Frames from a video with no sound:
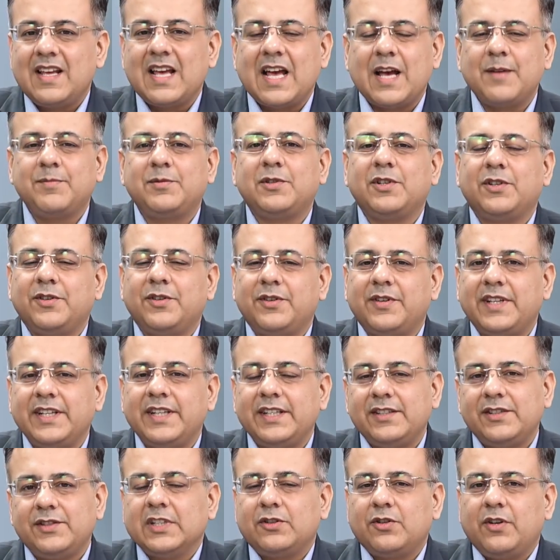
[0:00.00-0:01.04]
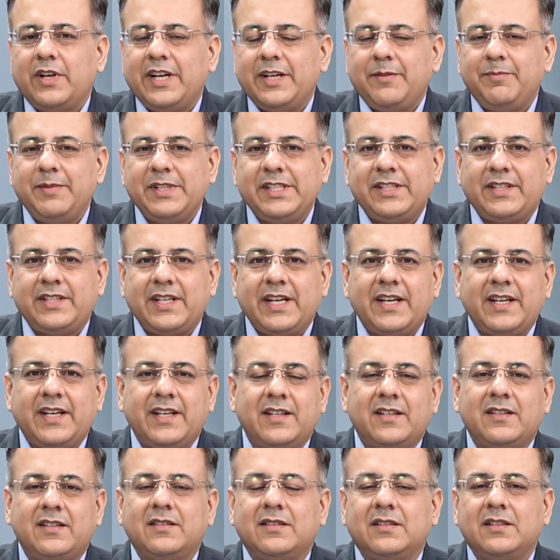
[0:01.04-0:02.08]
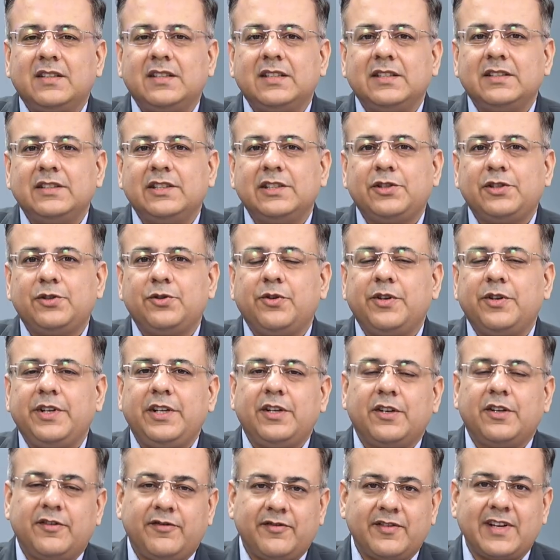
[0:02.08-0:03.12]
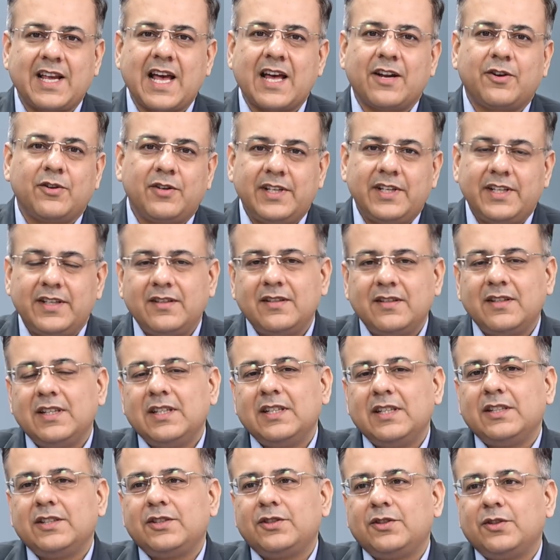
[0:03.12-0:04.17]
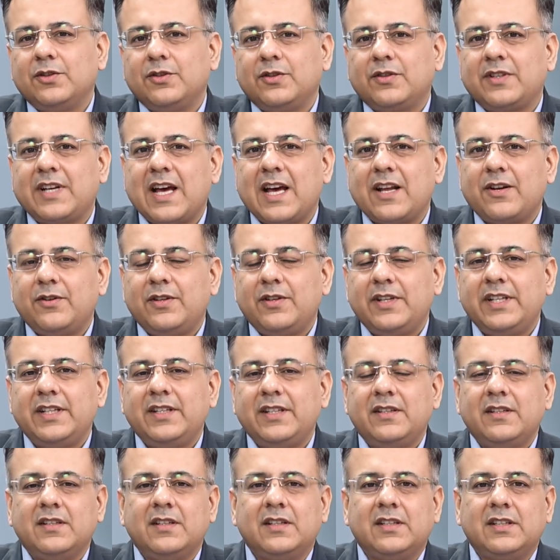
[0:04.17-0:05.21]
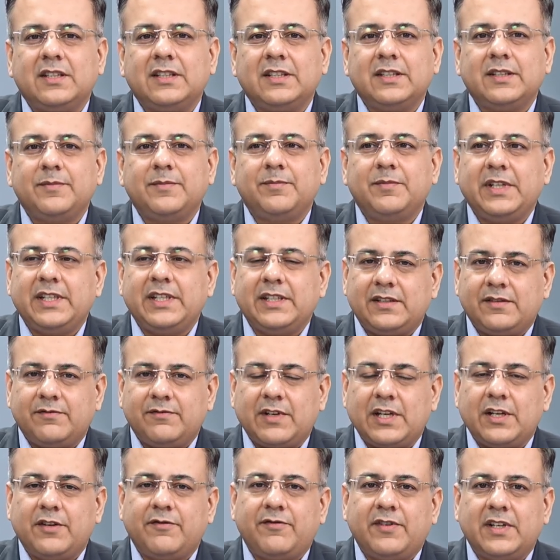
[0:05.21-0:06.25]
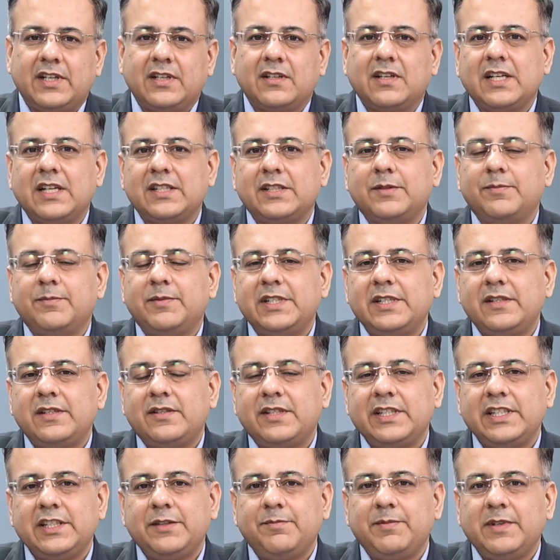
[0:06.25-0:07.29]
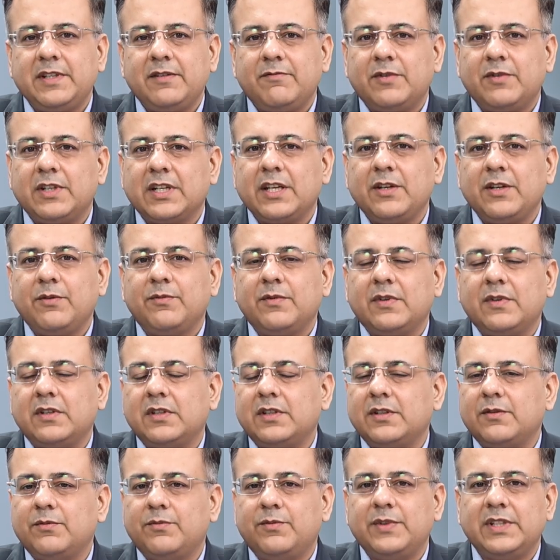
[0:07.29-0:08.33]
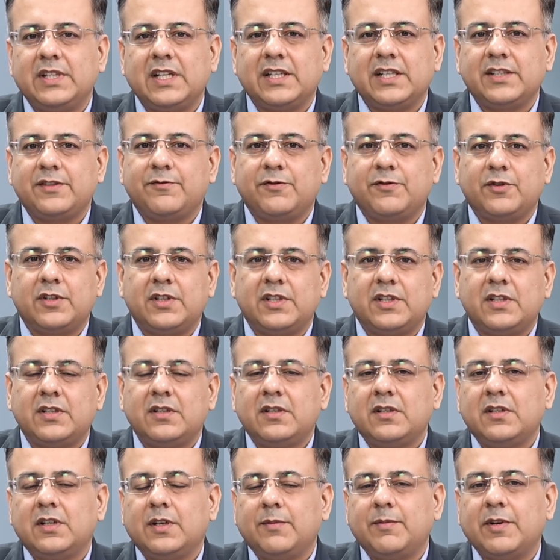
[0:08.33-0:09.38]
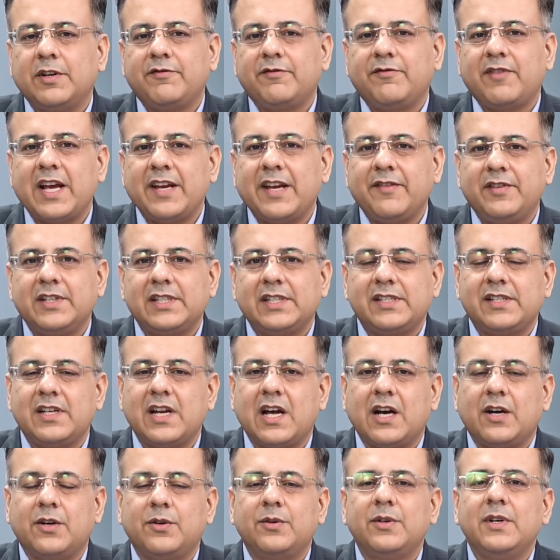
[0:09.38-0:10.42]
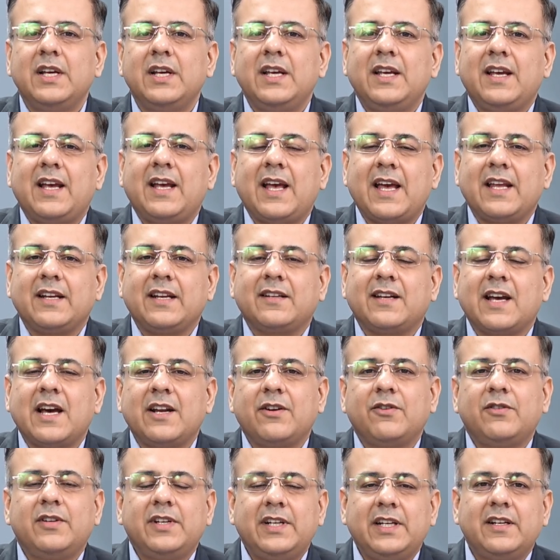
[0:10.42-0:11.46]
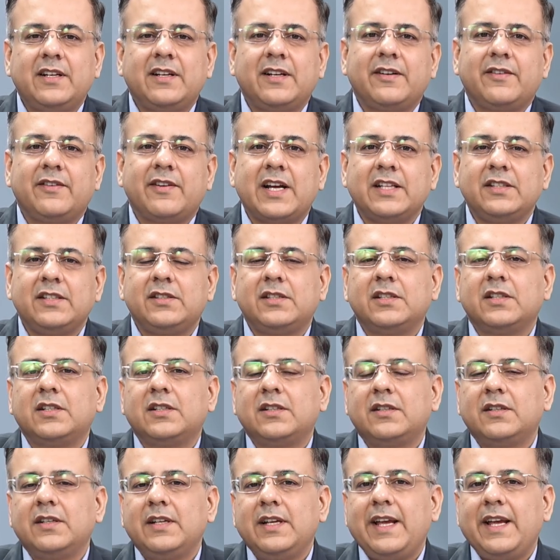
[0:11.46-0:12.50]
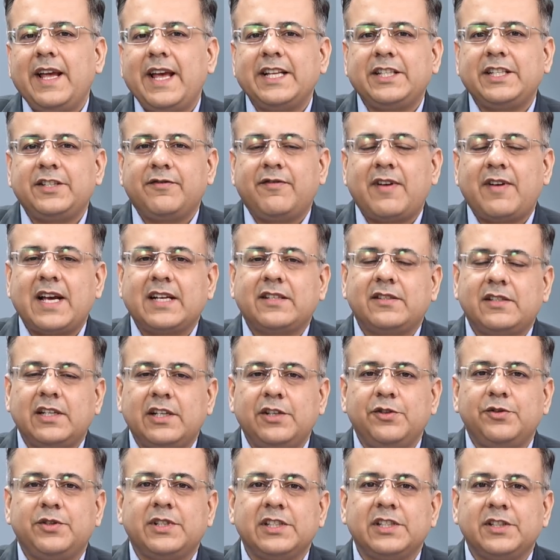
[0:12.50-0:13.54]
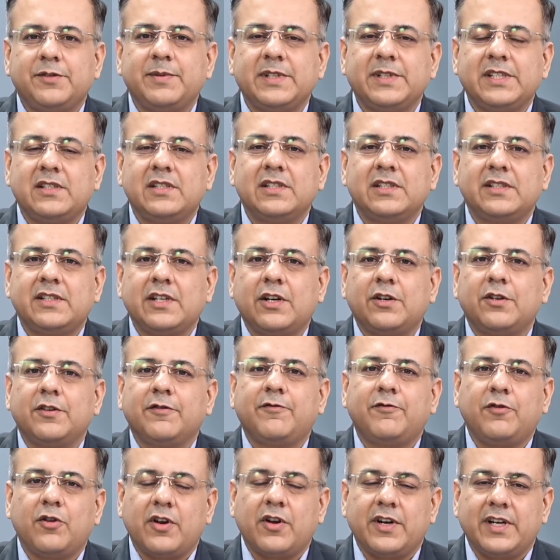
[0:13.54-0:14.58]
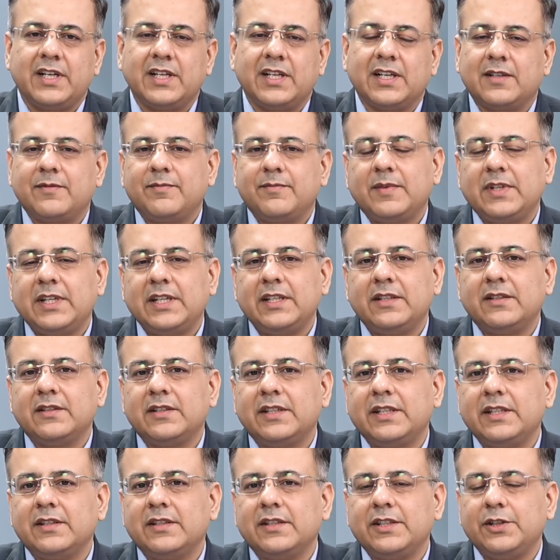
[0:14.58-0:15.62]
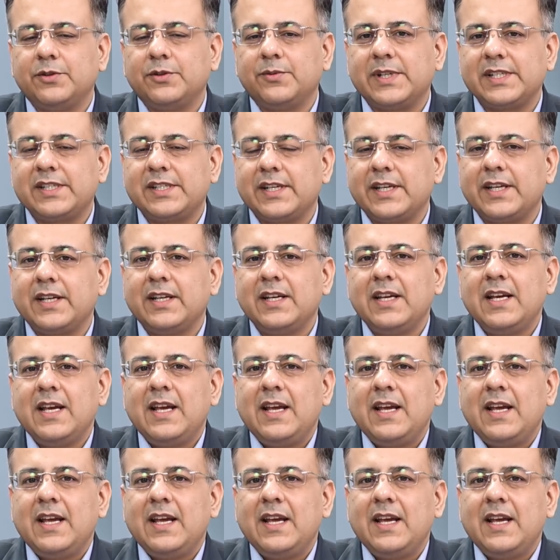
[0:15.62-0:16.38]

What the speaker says: Absolutely. So let me share the story of Carolyn. So Carolyn is one of our customers. She's been working with us for about 5 years now, and Carolyn runs a HVAC solutions business out of Florida in the USA.